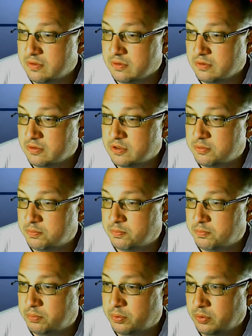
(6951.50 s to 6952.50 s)
just
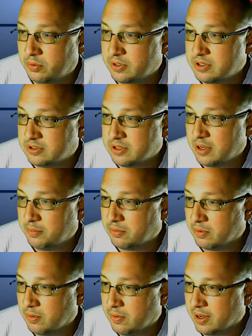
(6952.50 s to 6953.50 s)
pull this up real quick.